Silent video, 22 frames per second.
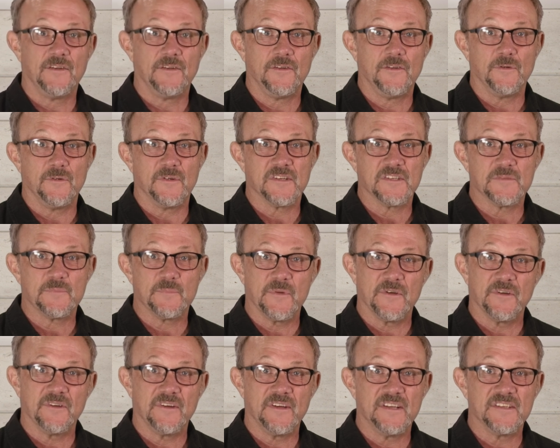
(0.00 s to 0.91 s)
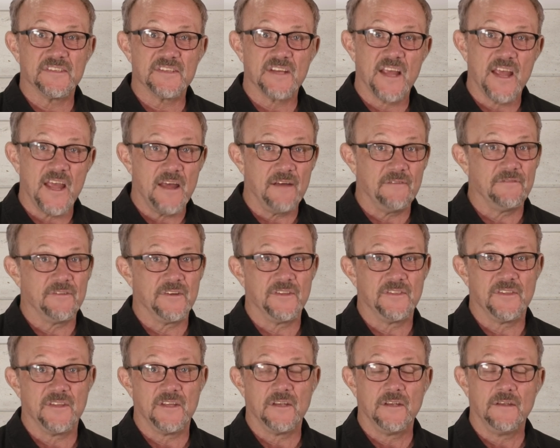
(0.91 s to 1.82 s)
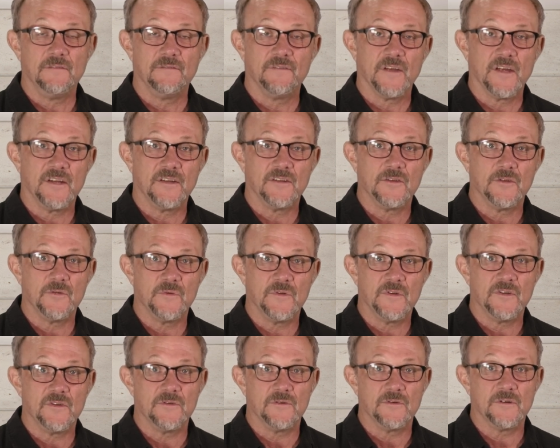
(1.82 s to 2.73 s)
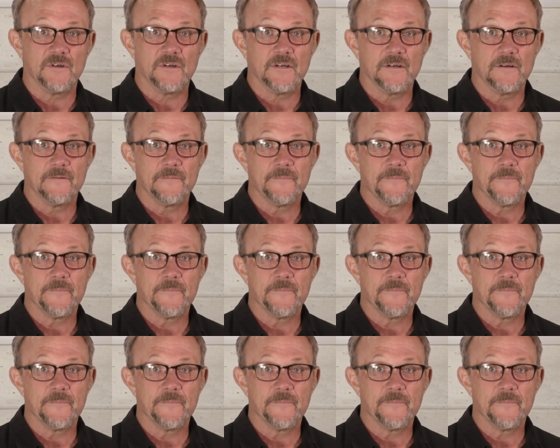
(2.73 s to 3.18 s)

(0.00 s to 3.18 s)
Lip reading: to experience everything you've had to endure.